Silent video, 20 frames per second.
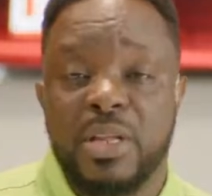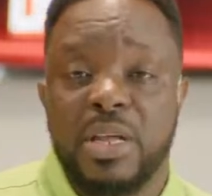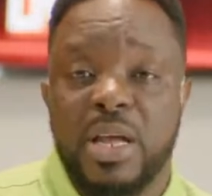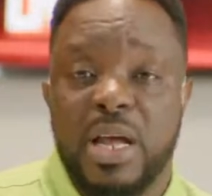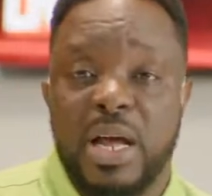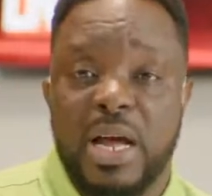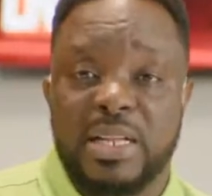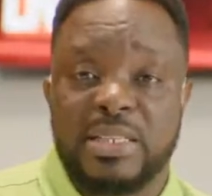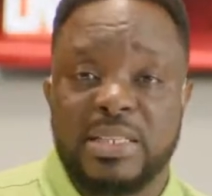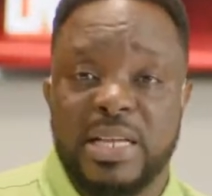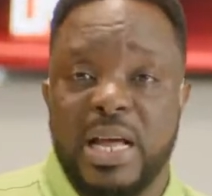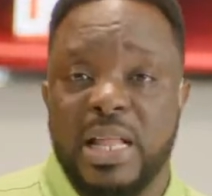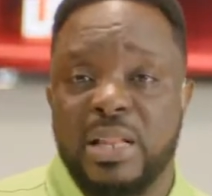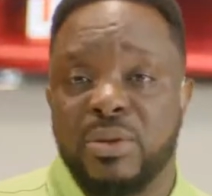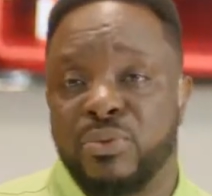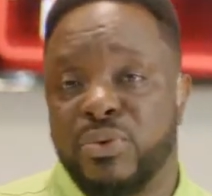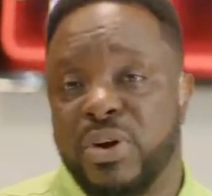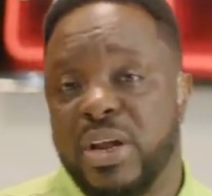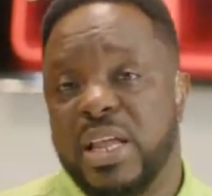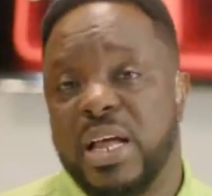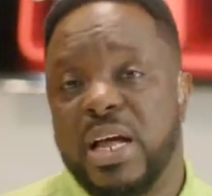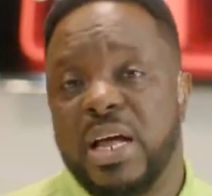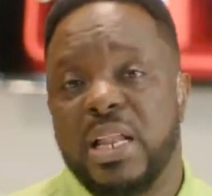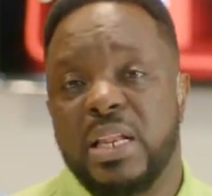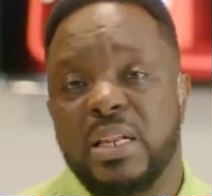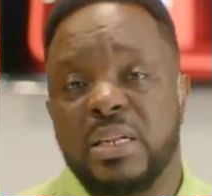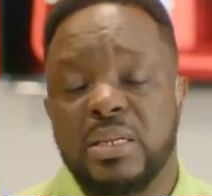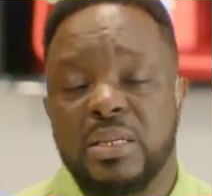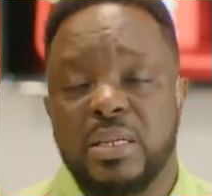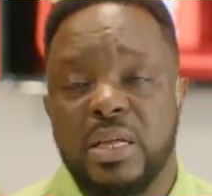at Al
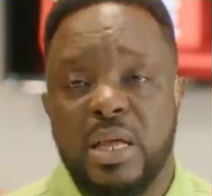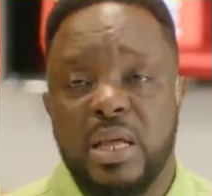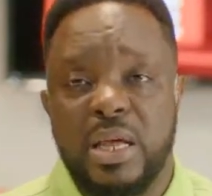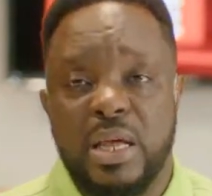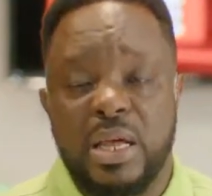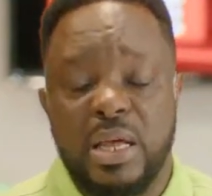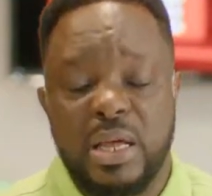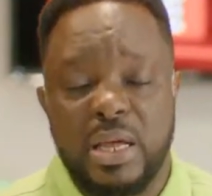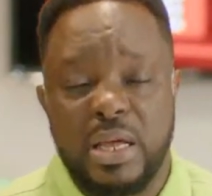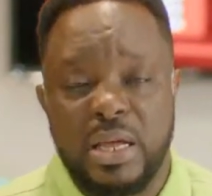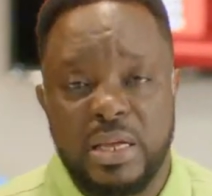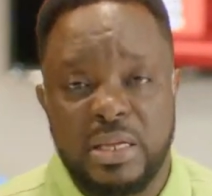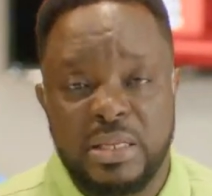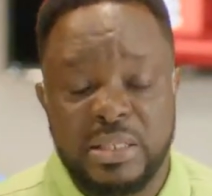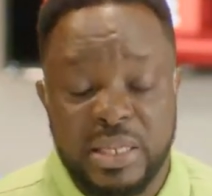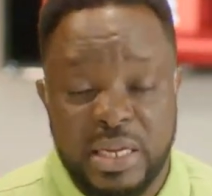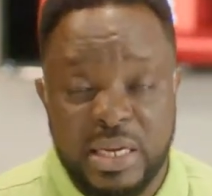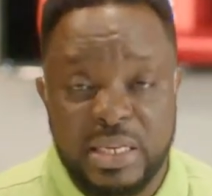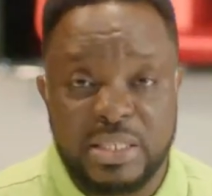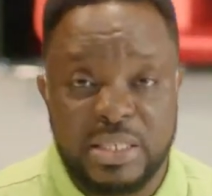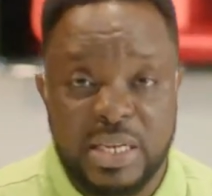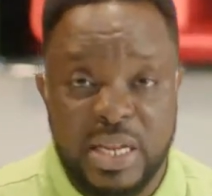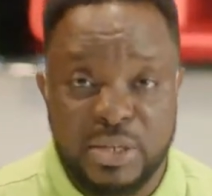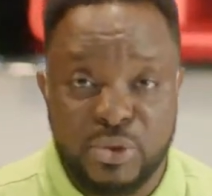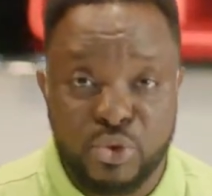Royale International